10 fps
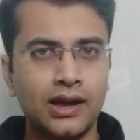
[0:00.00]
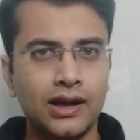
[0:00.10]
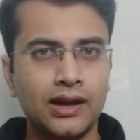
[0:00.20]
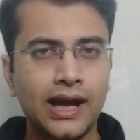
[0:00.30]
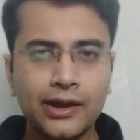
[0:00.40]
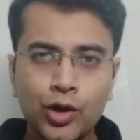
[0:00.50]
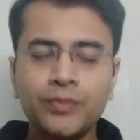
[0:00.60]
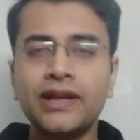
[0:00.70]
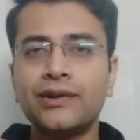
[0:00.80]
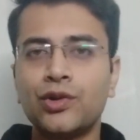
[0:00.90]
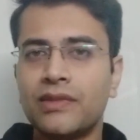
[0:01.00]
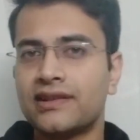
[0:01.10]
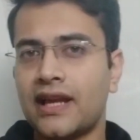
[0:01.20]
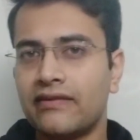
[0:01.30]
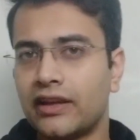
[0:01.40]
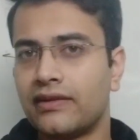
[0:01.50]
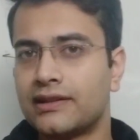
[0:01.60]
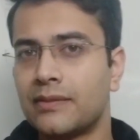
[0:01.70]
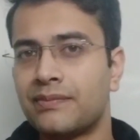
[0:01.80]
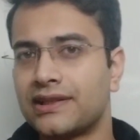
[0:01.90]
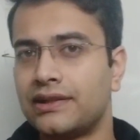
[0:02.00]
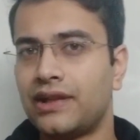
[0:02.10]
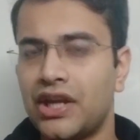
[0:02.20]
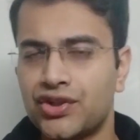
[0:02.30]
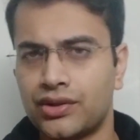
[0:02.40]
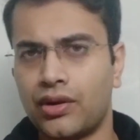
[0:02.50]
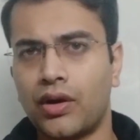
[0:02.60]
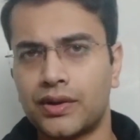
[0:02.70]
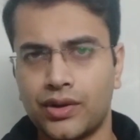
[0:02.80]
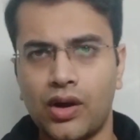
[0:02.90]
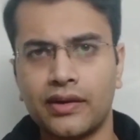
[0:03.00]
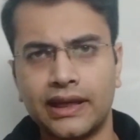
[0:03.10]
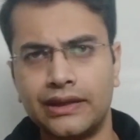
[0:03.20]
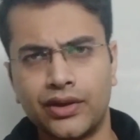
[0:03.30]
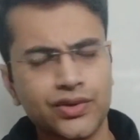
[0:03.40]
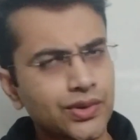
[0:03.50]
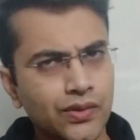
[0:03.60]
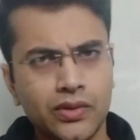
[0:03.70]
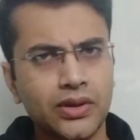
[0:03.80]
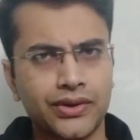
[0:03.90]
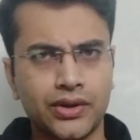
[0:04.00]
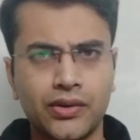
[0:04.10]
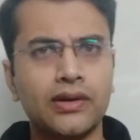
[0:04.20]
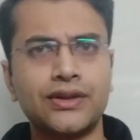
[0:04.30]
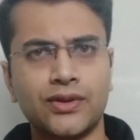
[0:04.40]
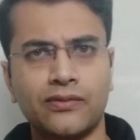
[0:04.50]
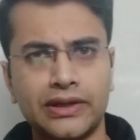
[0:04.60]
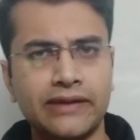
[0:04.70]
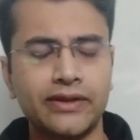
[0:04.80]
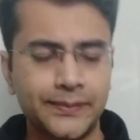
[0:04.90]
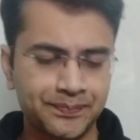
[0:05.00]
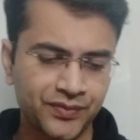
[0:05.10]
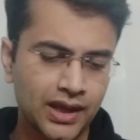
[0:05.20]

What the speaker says: I hope that you must have given some presentation or talk in your school or your college or whatever.